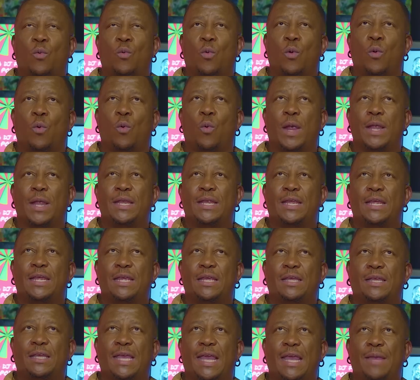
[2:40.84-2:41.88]
when
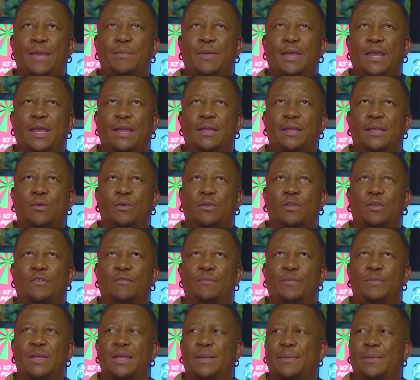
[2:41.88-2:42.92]
he came in, he would
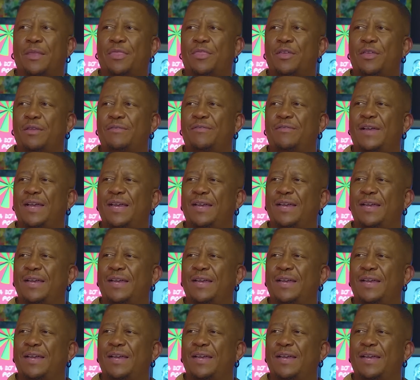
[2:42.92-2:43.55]
have been about 35.